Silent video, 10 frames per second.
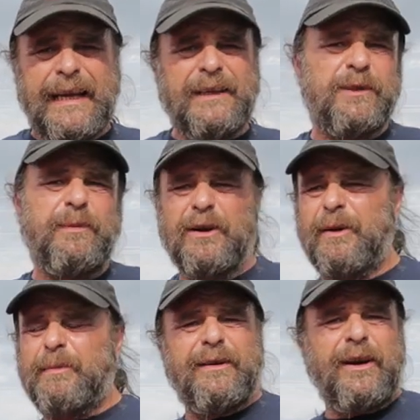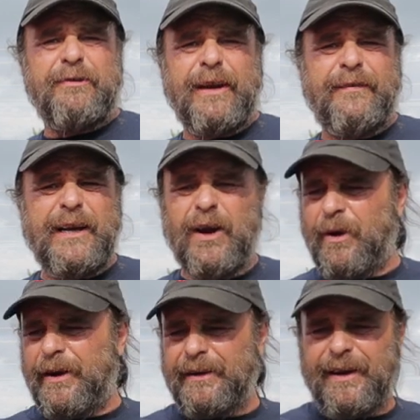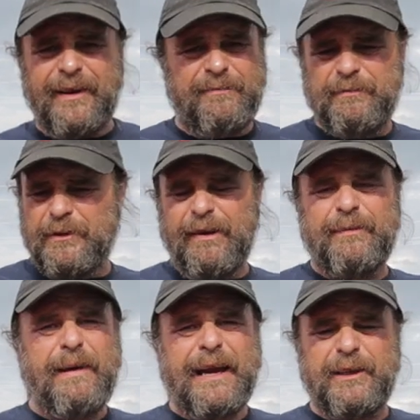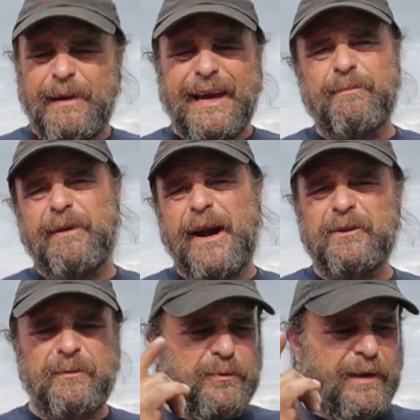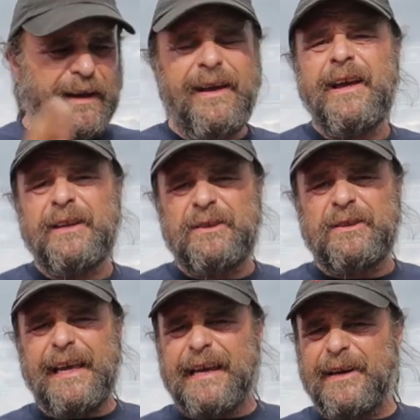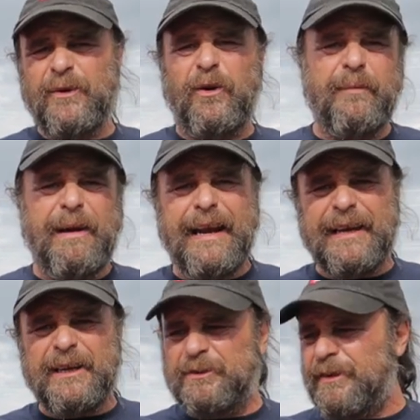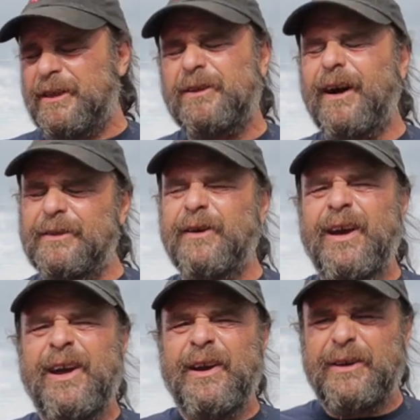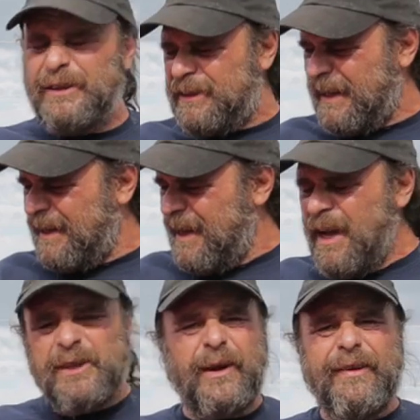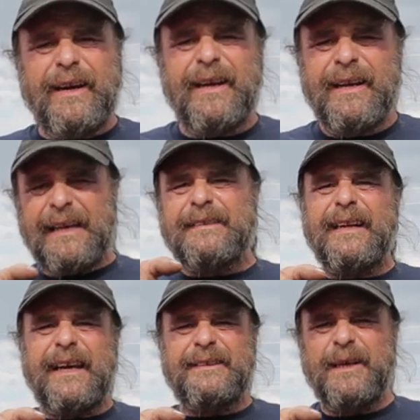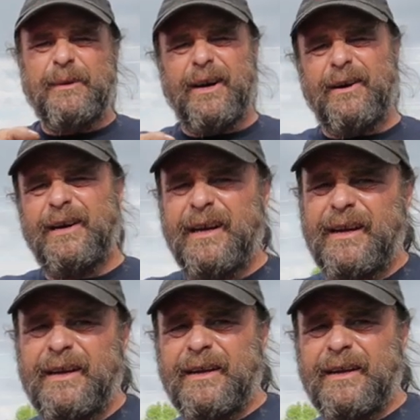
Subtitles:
He just put up a great video on a direct back-to-back comparison between a stick and an automatic in his race car. Good shit. So anyway, that's it. I'll see you tomorrow.